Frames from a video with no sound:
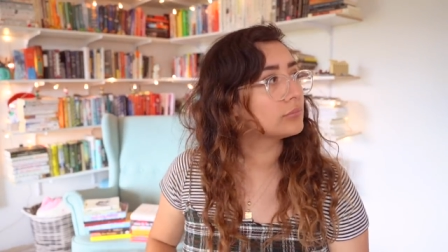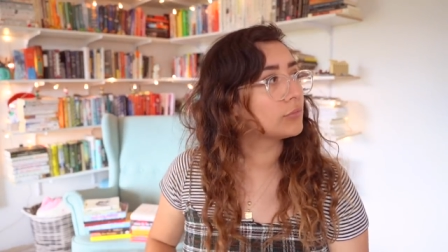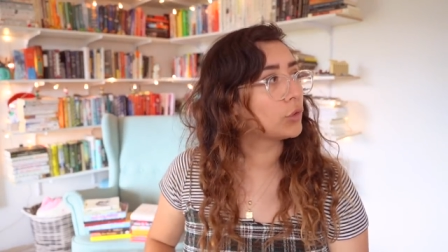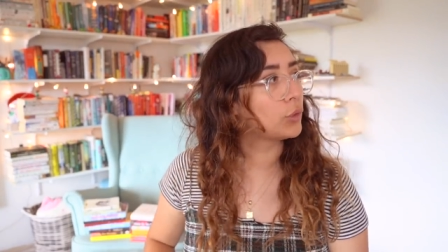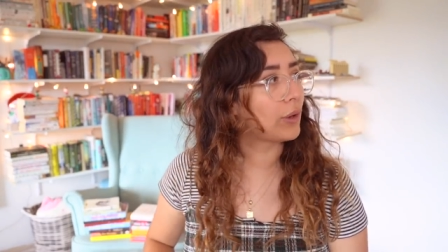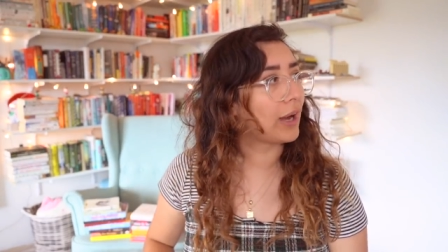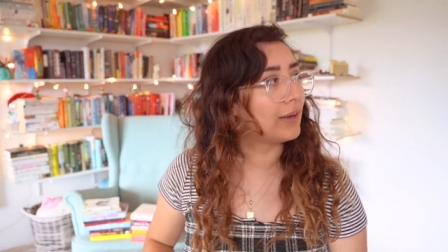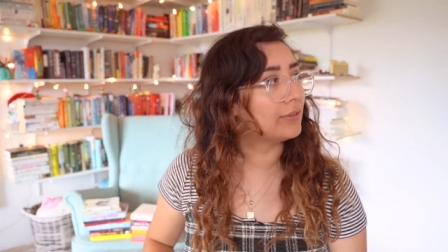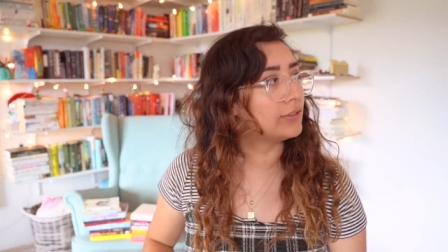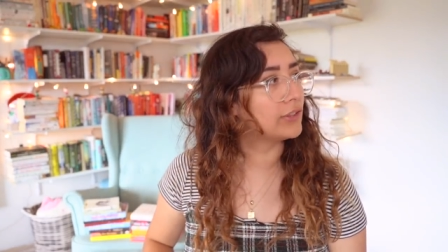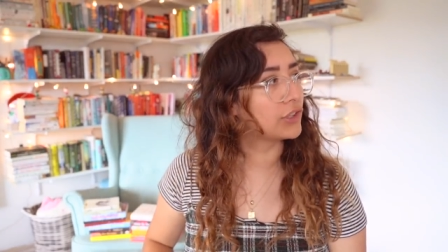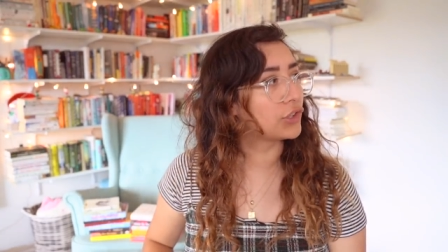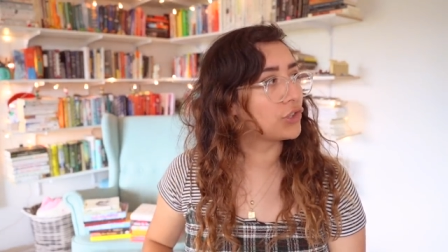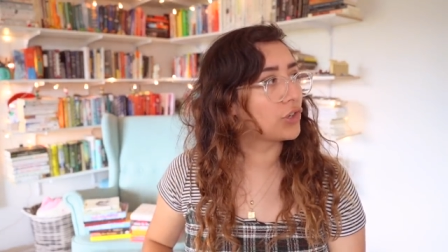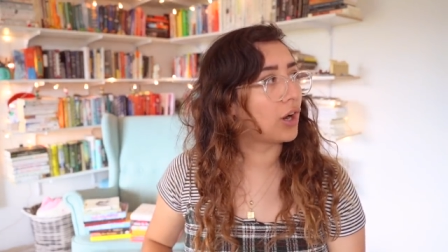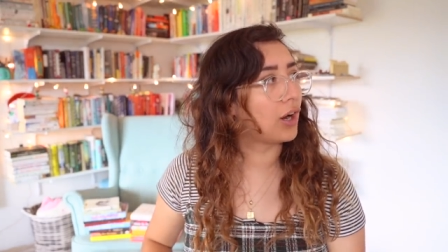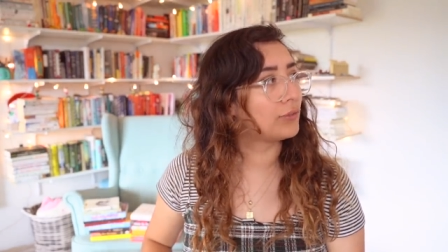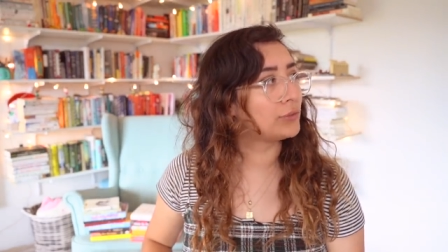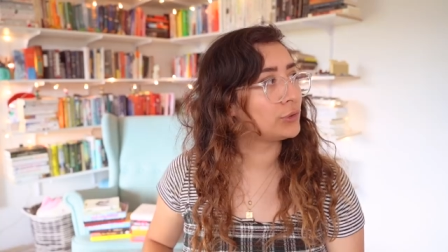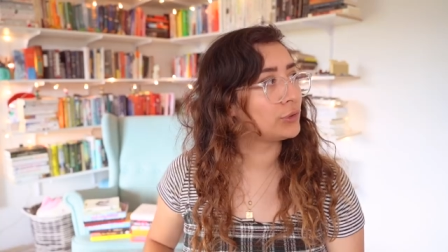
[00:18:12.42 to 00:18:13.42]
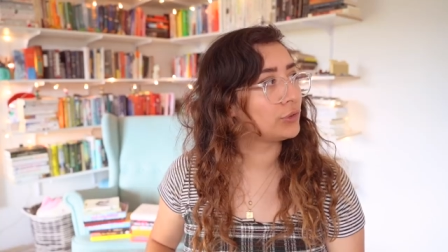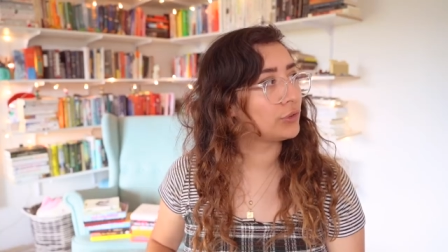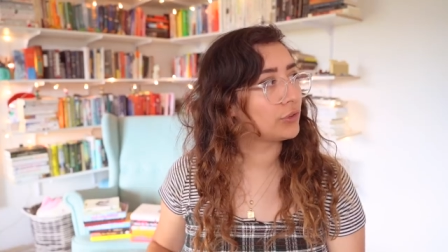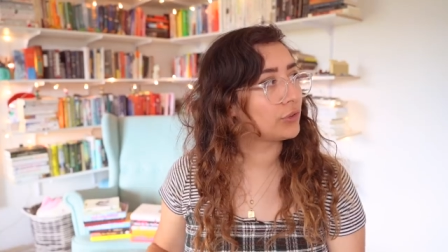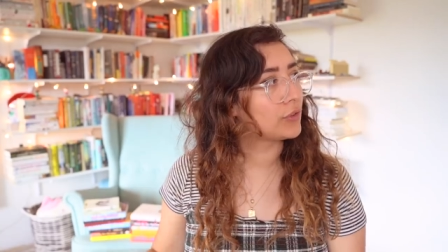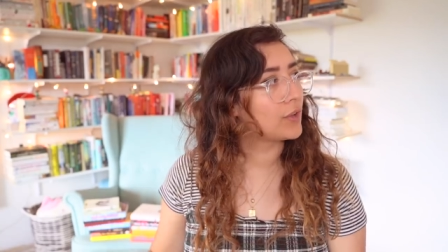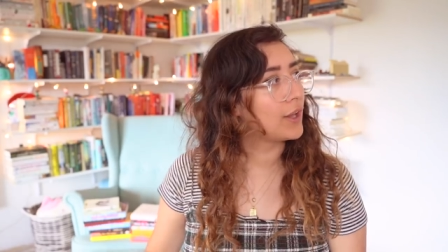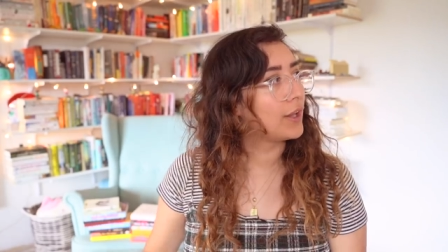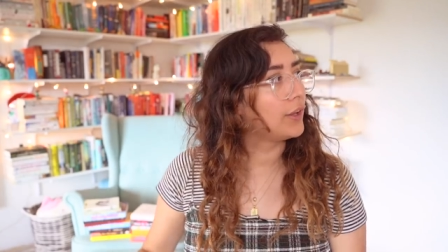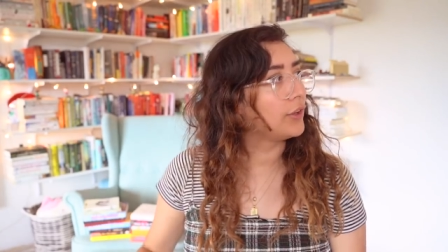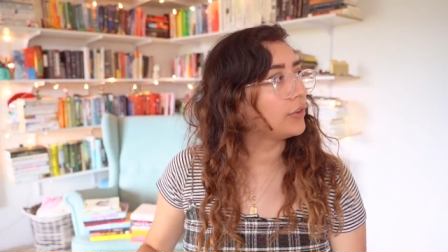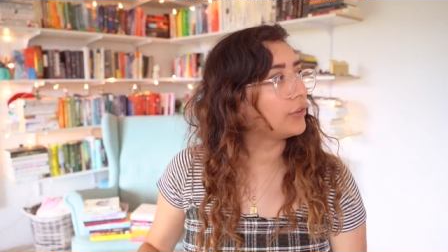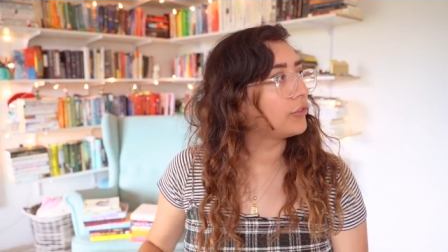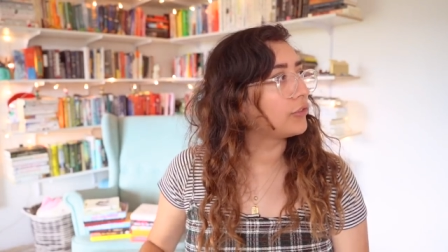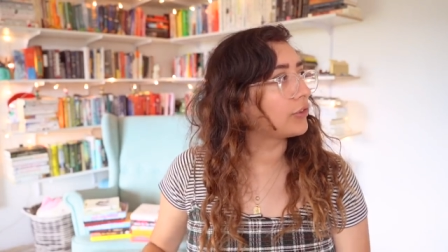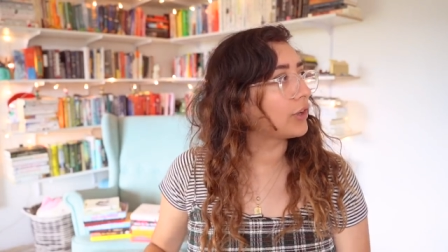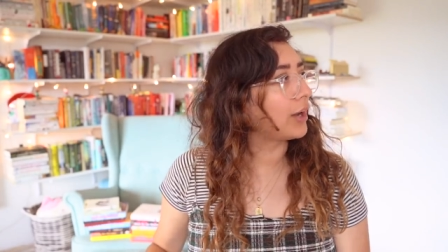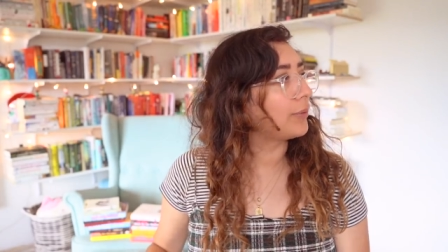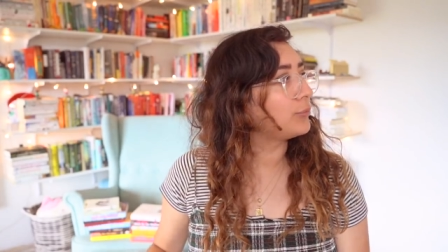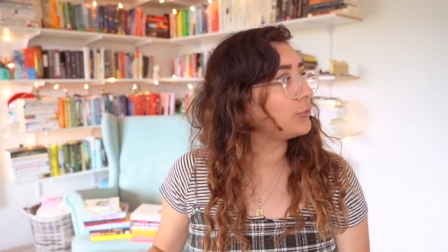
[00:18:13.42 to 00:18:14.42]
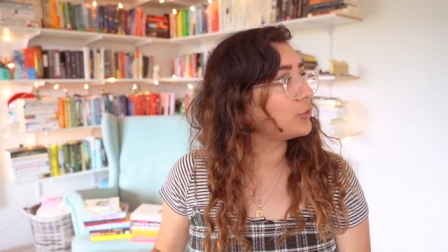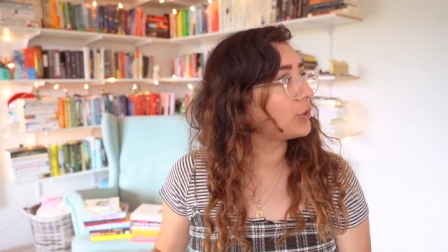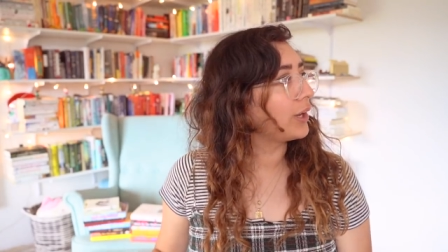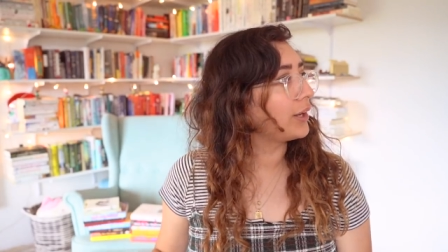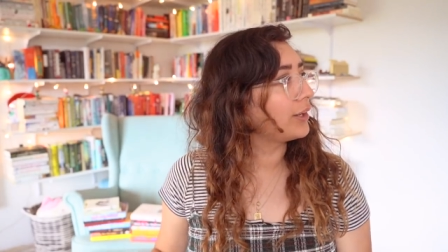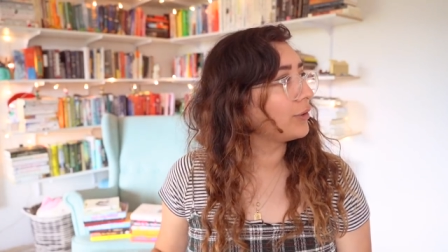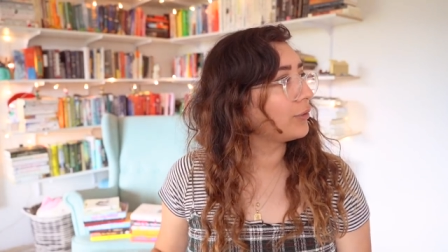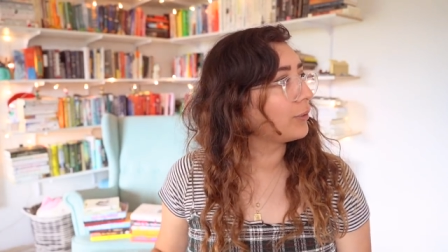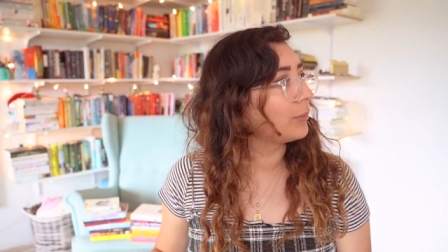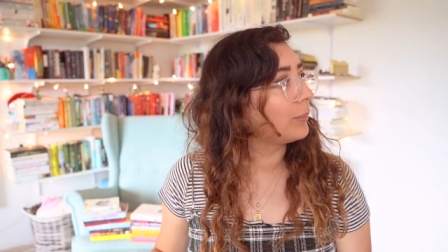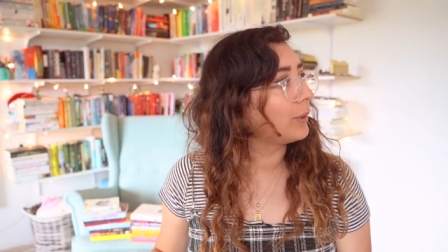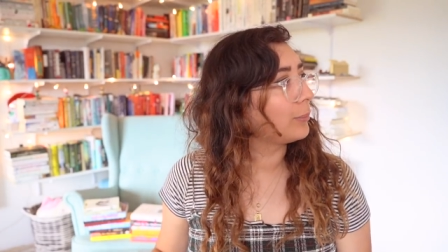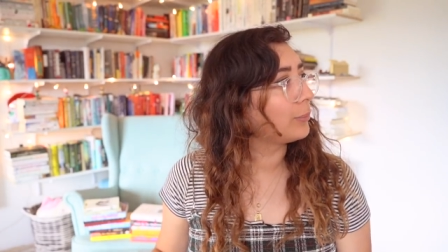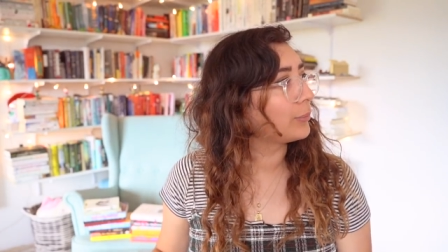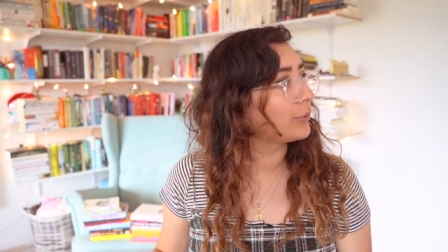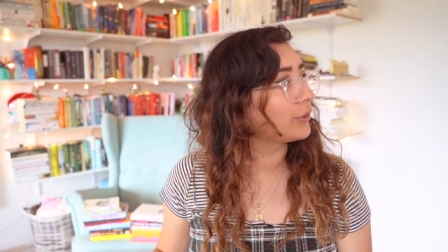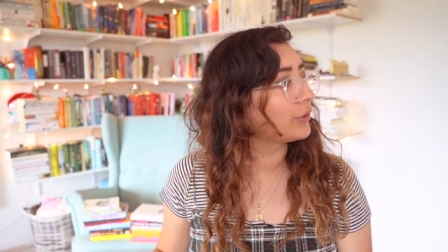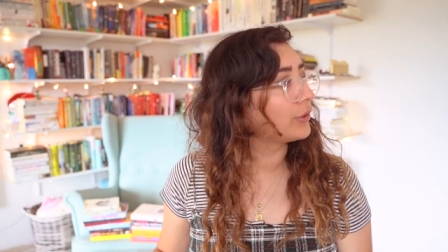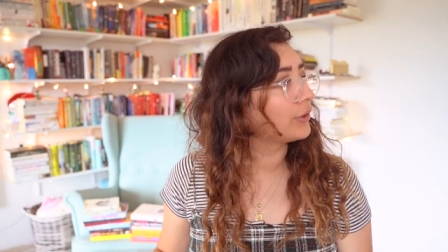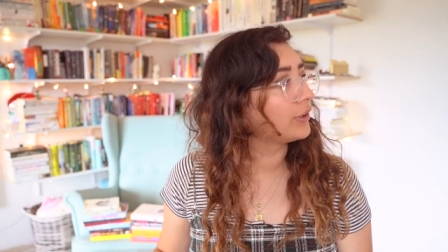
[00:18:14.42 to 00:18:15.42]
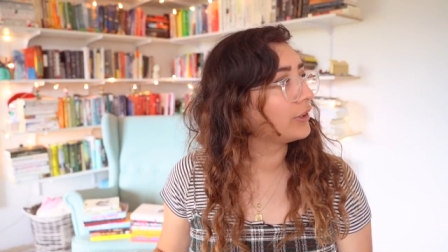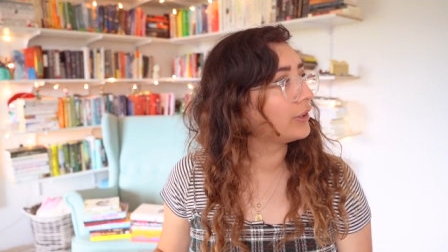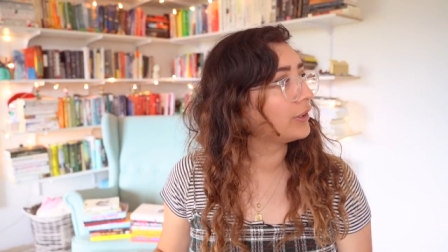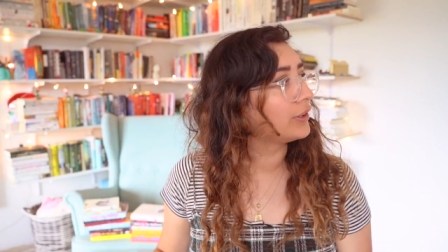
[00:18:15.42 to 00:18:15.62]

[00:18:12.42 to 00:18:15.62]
graphic novels. So I'm trying to remember.